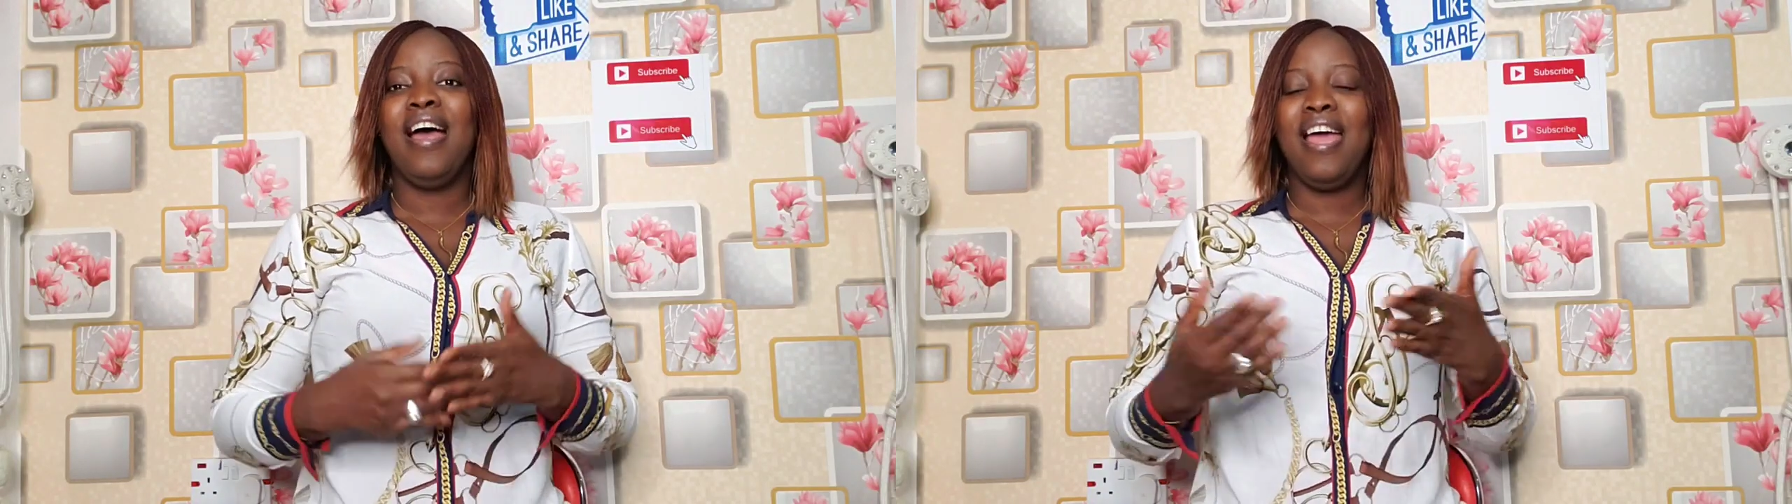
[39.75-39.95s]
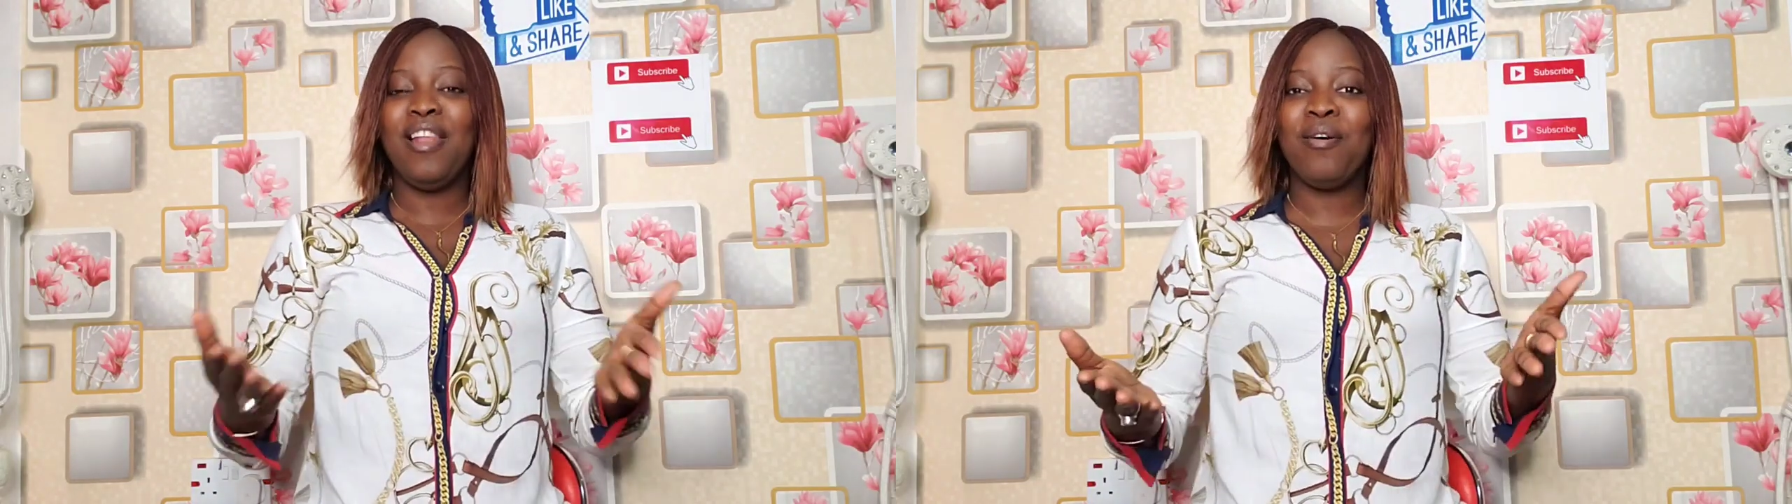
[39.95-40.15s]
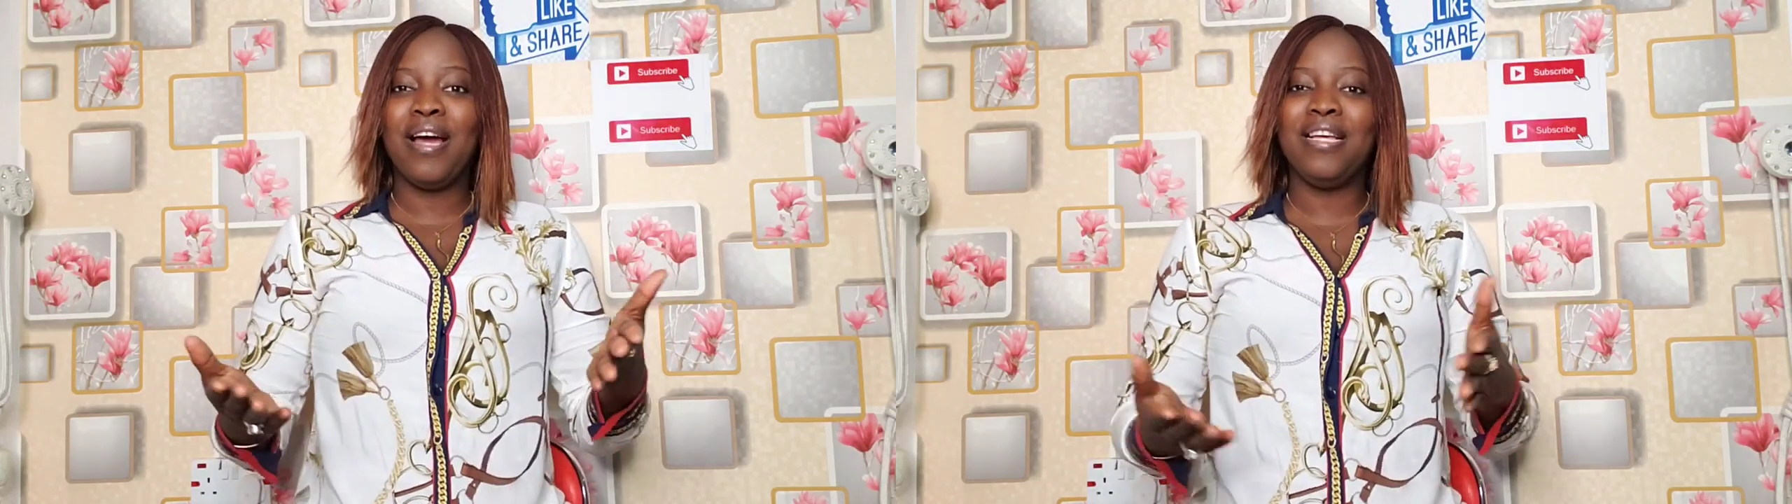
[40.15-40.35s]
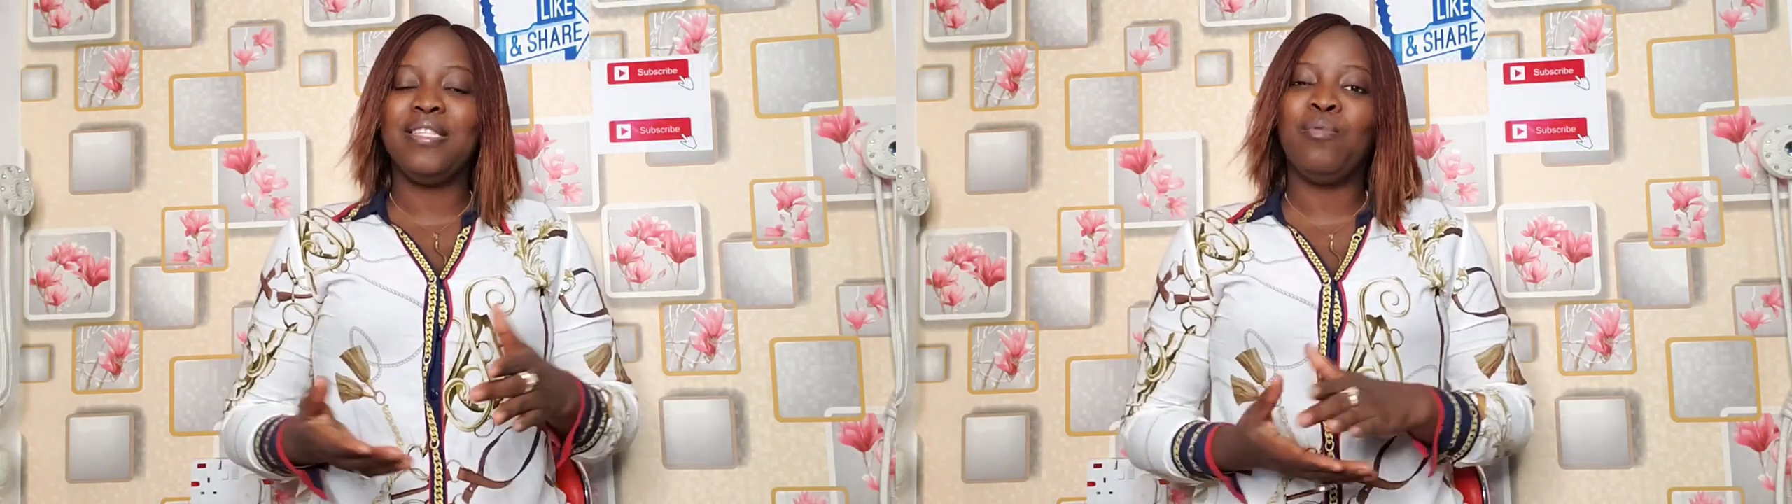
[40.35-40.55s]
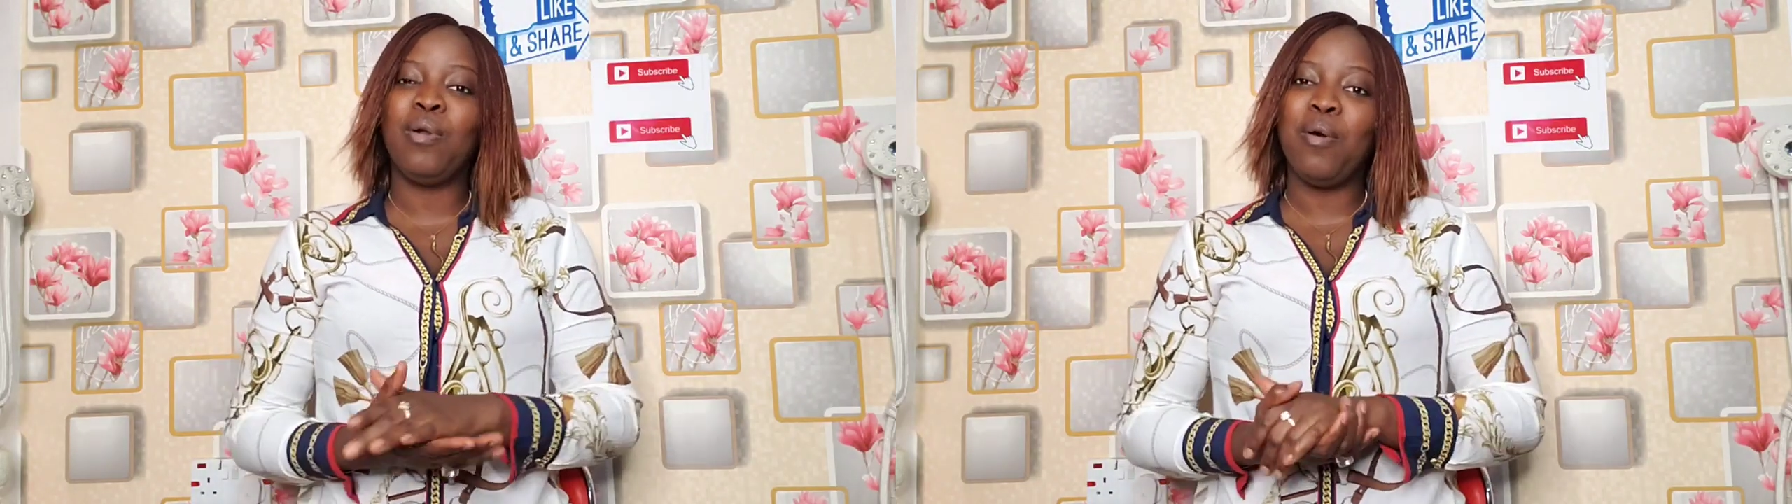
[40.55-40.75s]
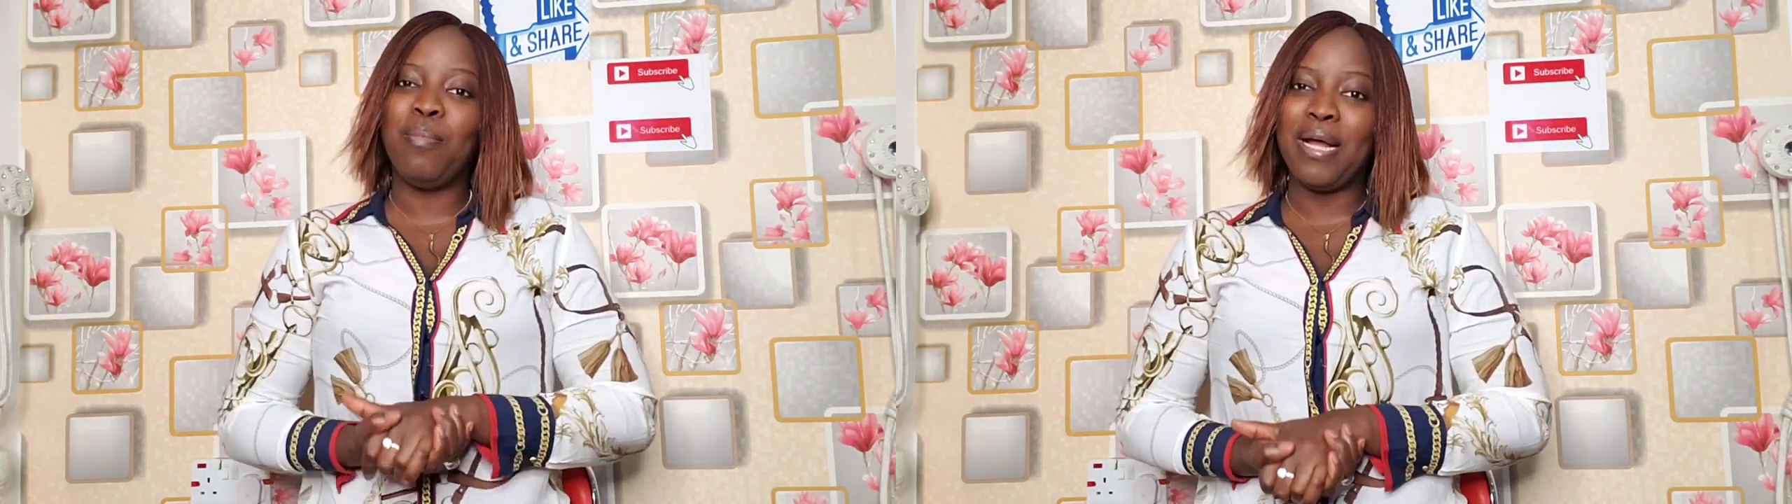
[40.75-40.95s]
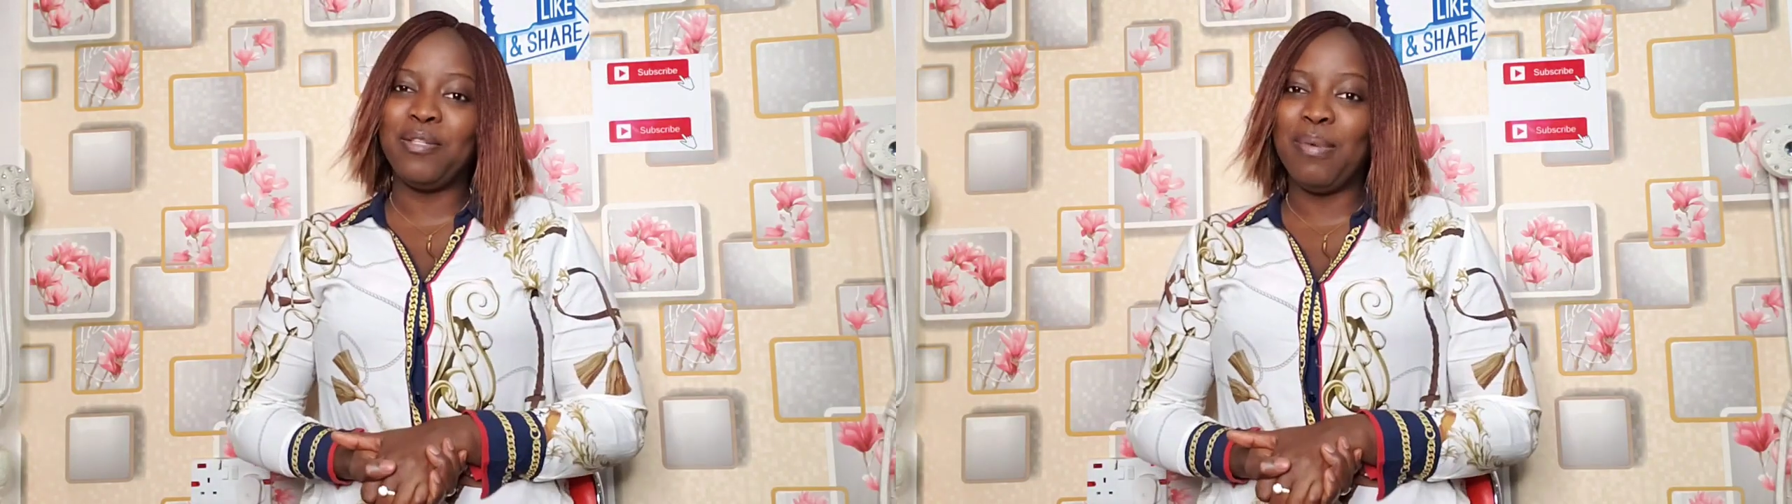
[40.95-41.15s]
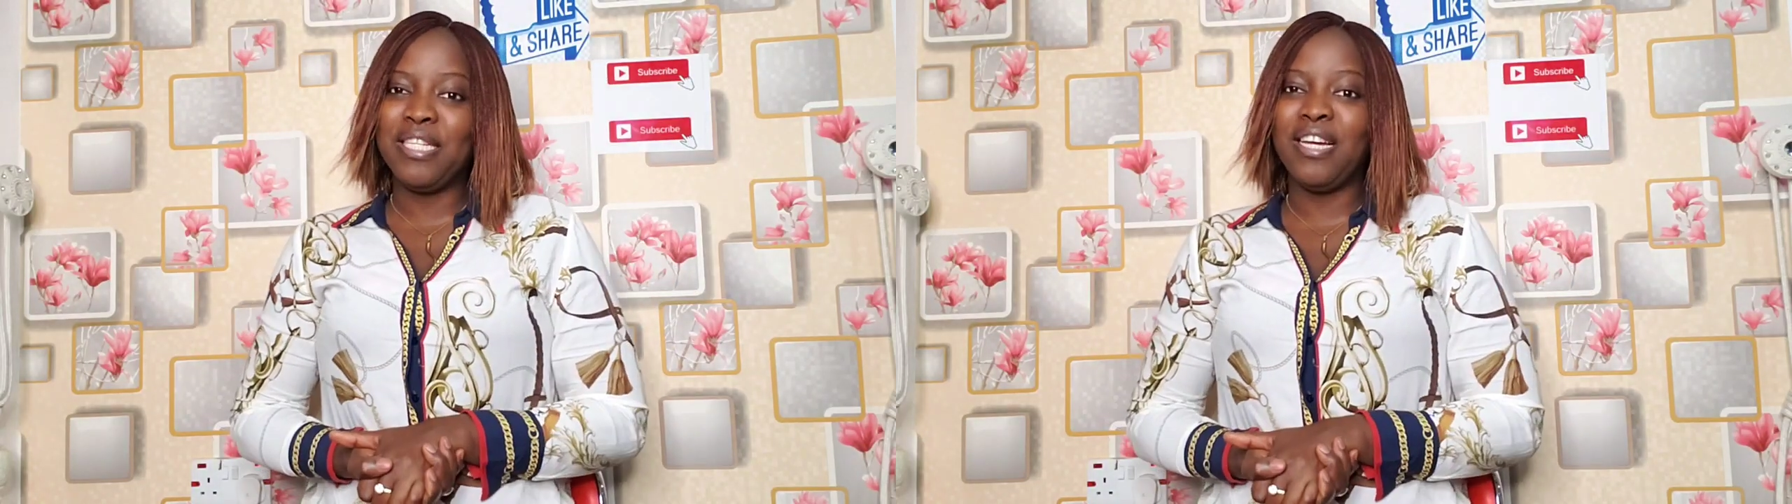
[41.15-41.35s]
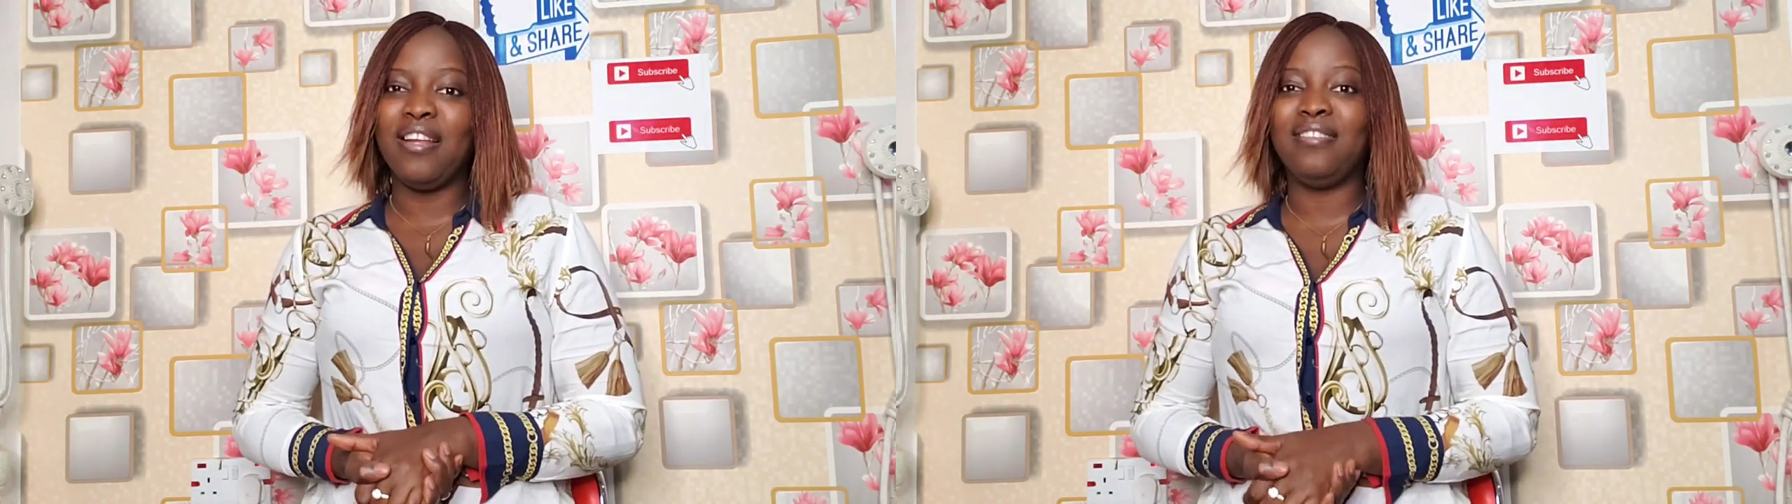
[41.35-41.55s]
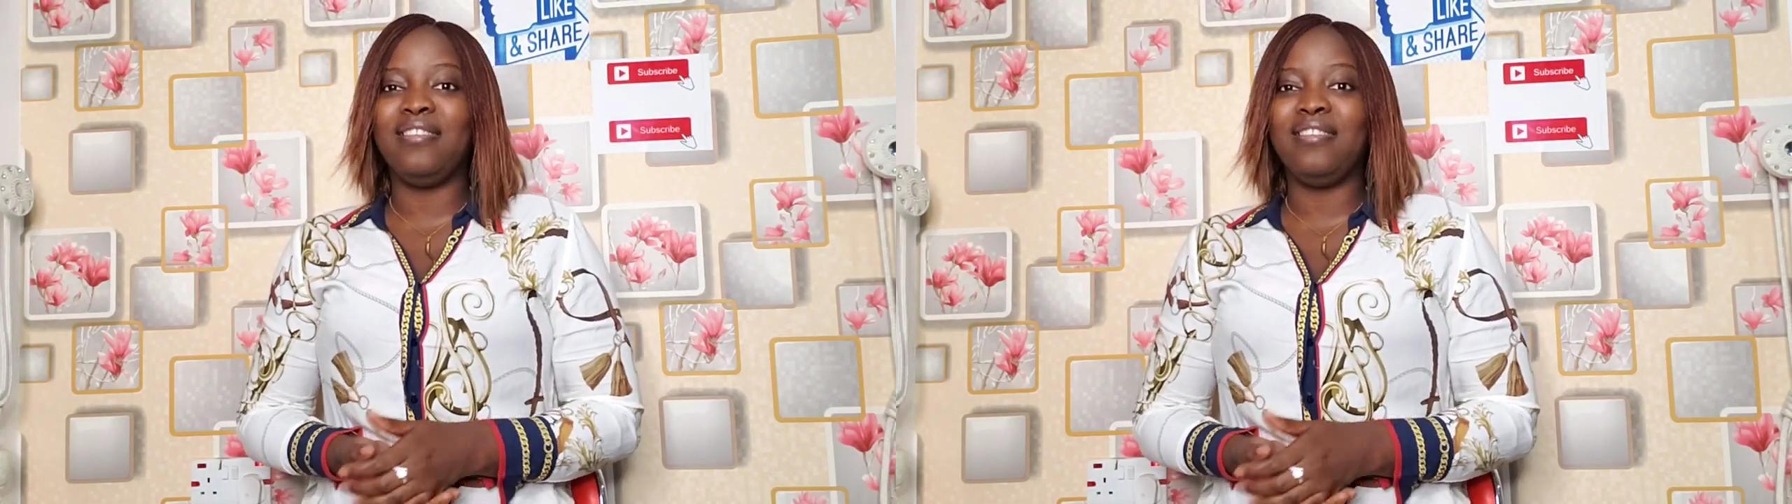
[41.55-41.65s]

Hello guys, welcome back to my channel.